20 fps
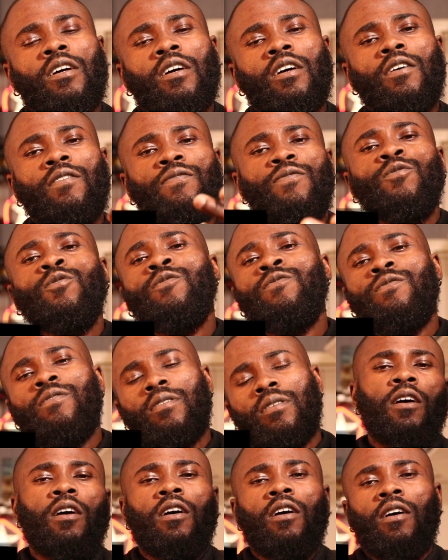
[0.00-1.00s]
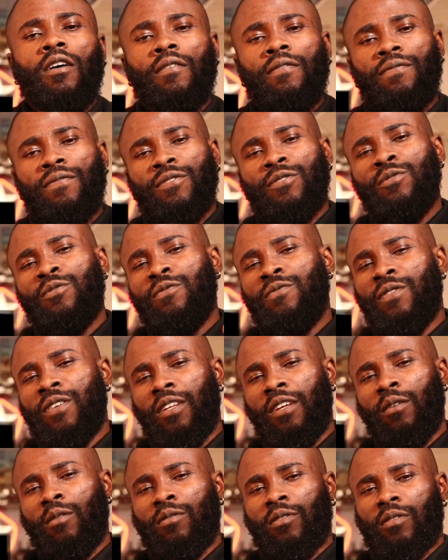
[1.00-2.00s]
A few
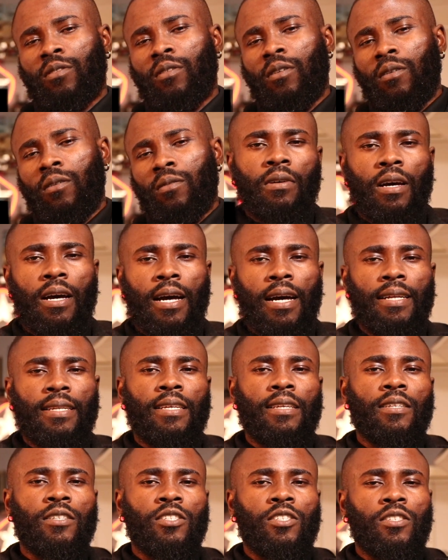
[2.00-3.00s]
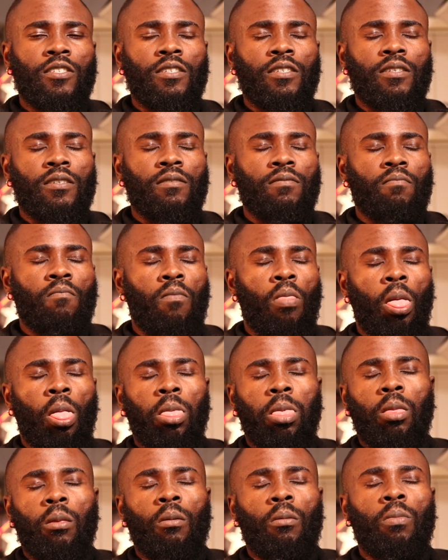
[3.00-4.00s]
videos ago, I did a scene. Blah
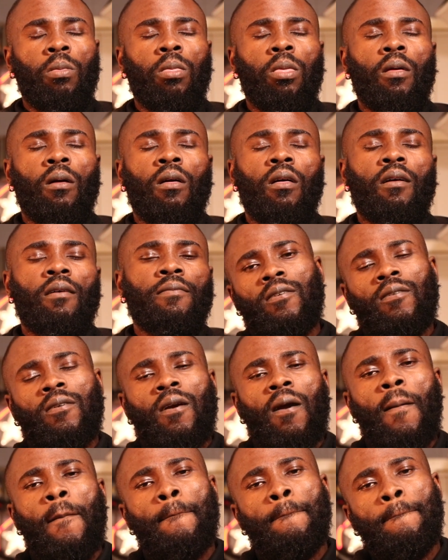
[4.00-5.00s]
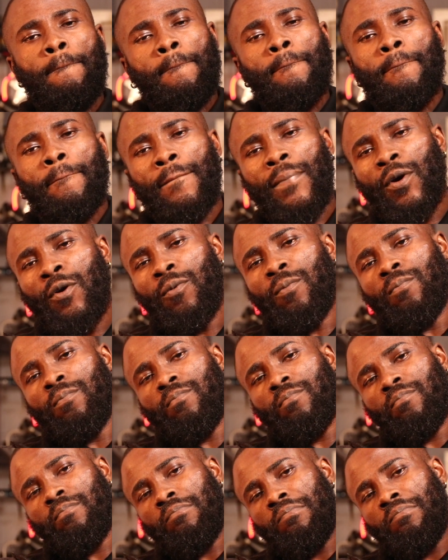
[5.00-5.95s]
blah blah. Boom.